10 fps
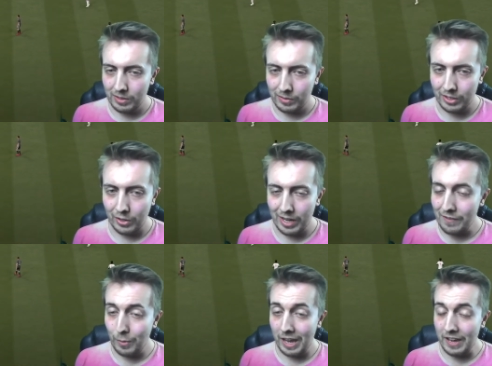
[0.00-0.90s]
What a goal.
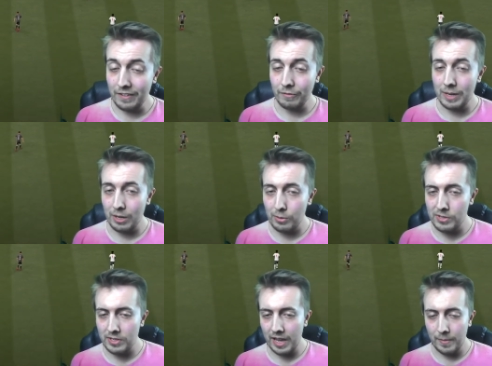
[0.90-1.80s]
Even, even if we lose
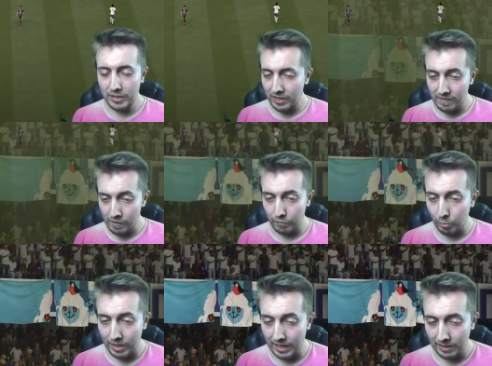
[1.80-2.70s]
this game, I don't even know if we're
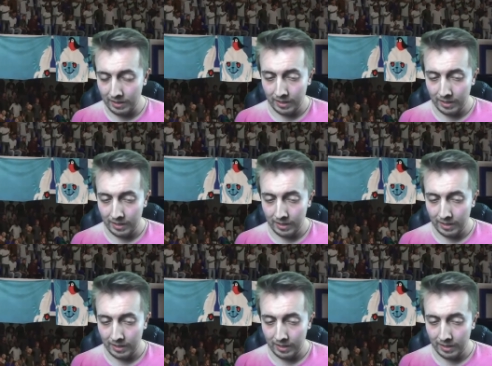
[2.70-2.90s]
winning.